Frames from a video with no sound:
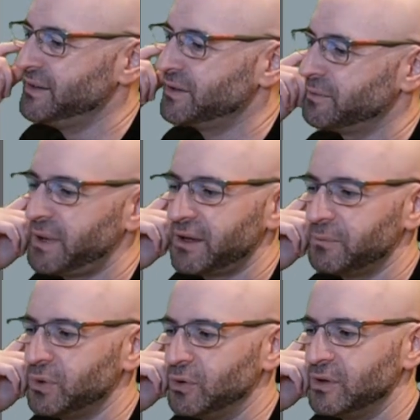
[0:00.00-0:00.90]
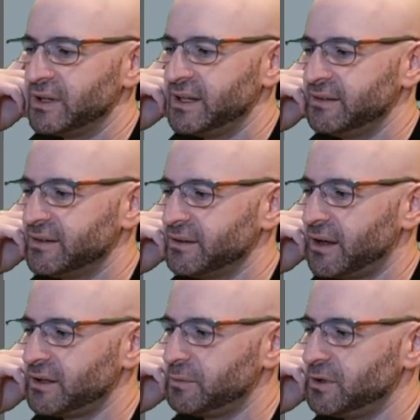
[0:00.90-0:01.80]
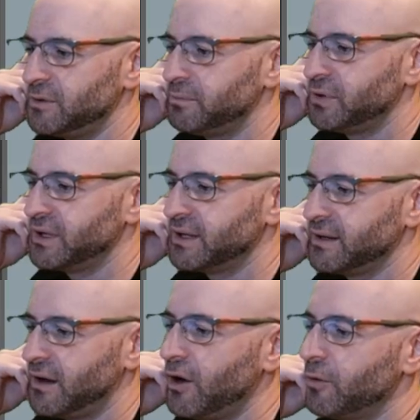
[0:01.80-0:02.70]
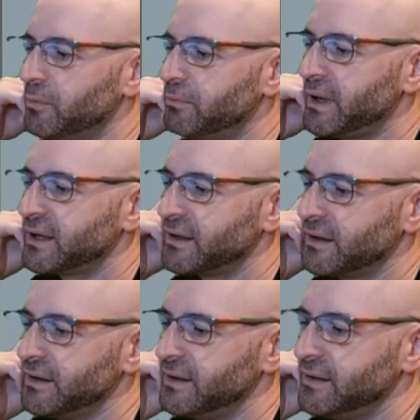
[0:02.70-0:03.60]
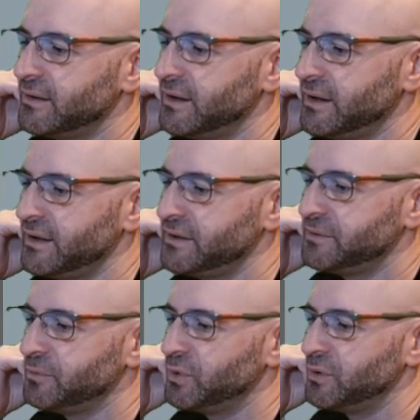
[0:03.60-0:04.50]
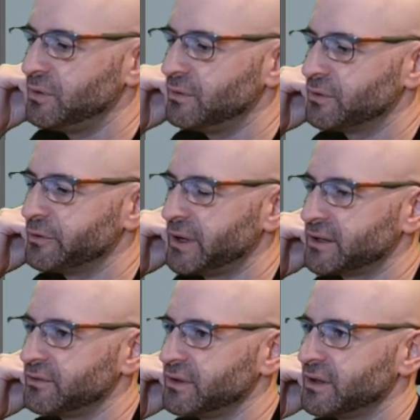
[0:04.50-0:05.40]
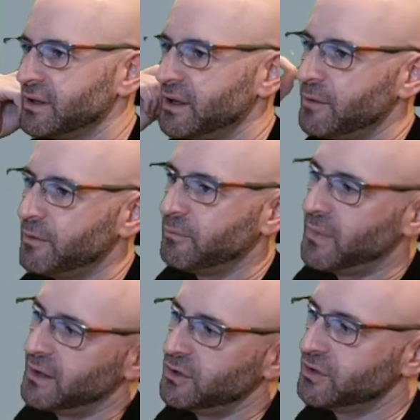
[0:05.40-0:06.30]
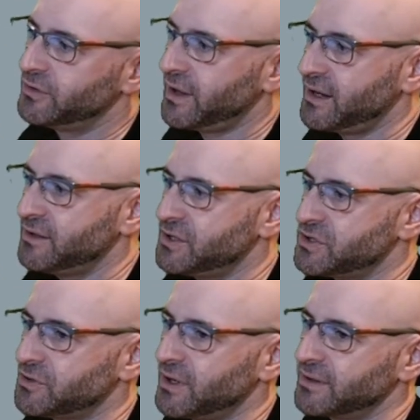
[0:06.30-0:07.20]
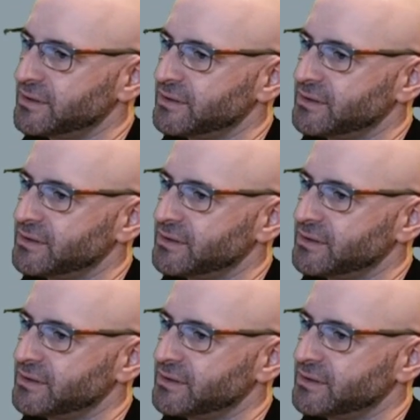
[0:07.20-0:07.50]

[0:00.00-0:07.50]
You can make a bool and int nullable, putting it, making it int bool respectively. You could do that in the struct.